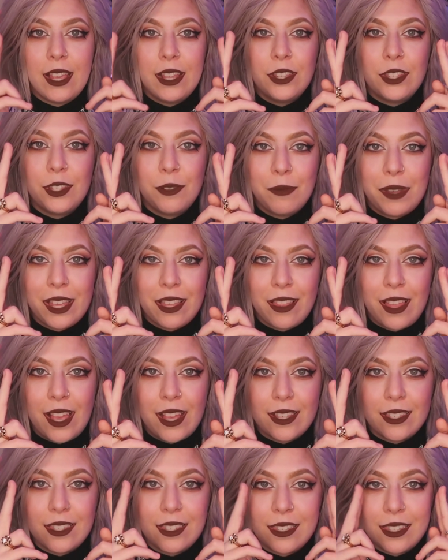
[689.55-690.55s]
into my
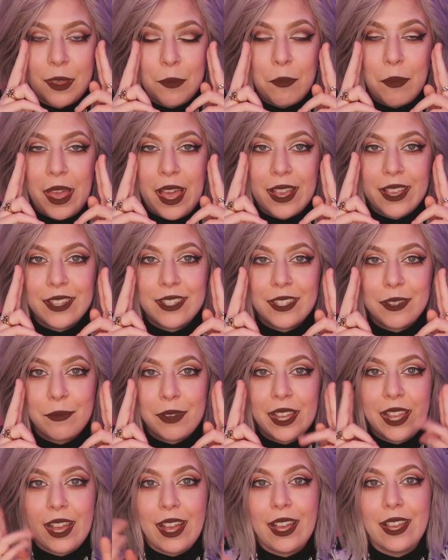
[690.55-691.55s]
glasses and back into
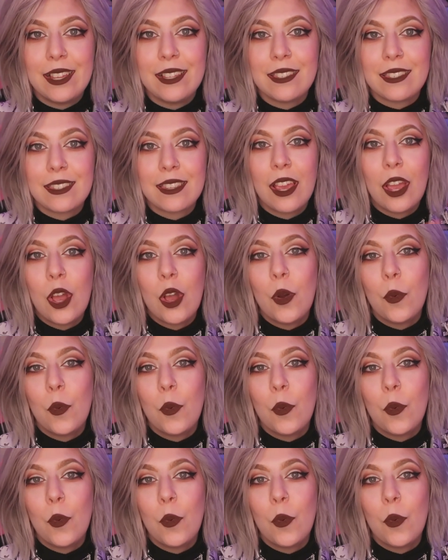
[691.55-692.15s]
my eyes